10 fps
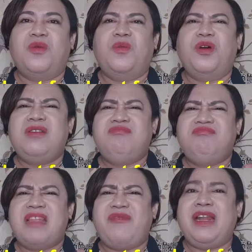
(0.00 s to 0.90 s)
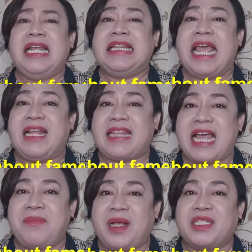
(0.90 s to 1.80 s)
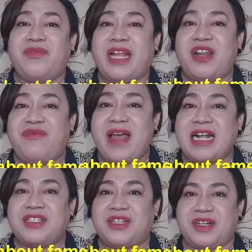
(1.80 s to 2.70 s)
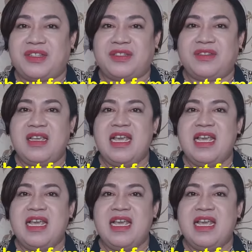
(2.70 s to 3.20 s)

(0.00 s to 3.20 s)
would definitely take time because of a lot of factors.